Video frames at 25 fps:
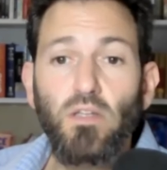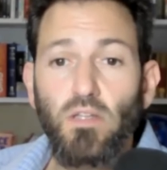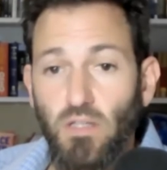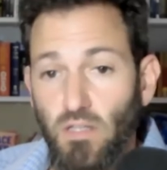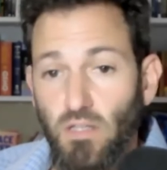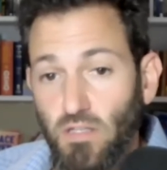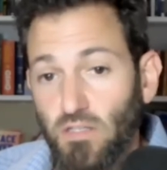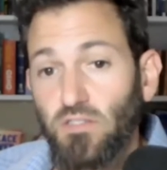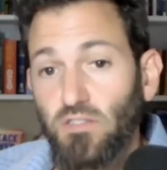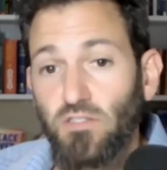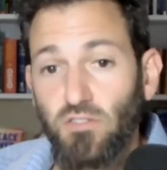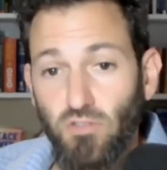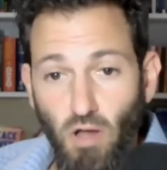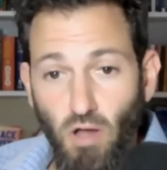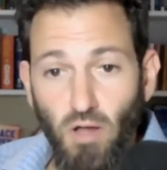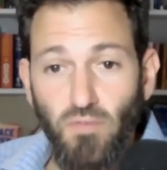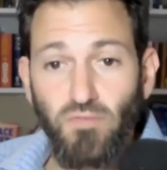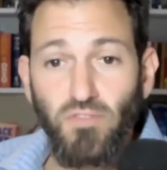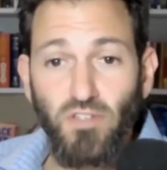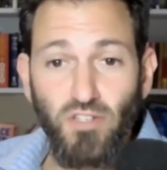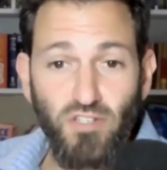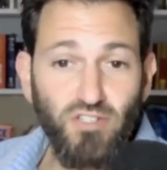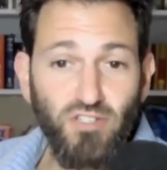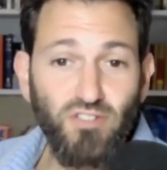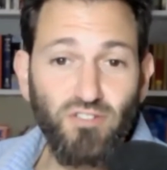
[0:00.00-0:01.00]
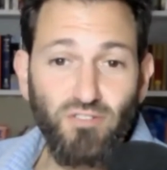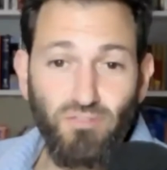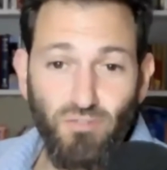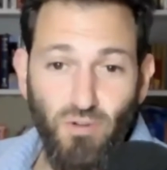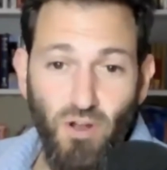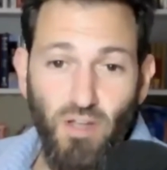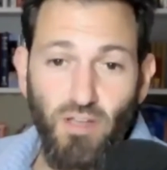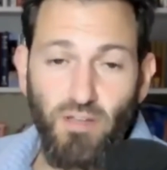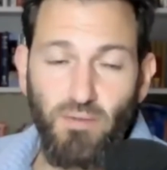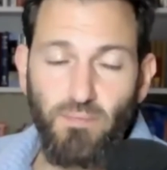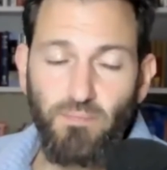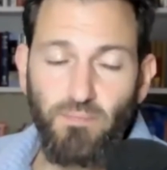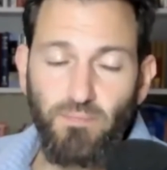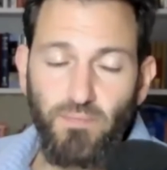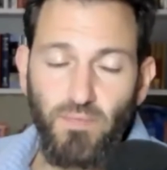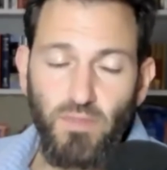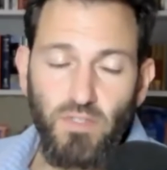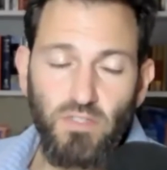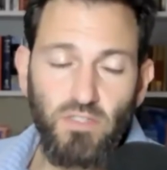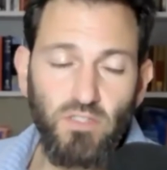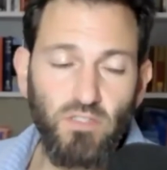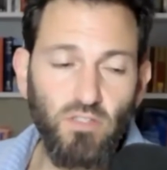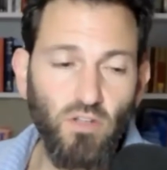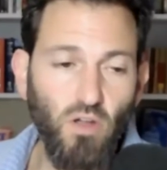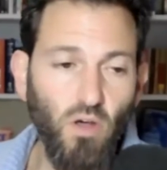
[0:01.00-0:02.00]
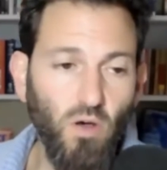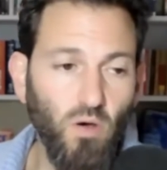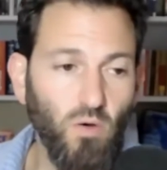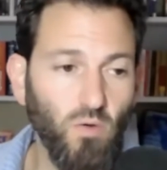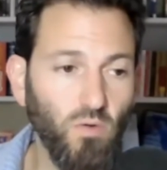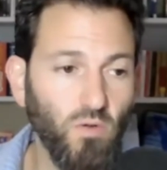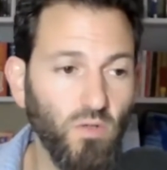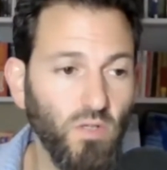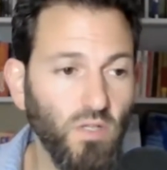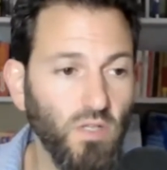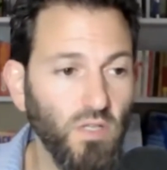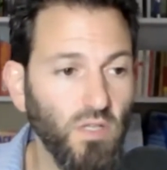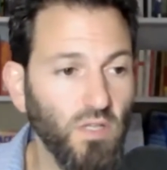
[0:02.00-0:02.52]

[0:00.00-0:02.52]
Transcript: is soft tissue, right? So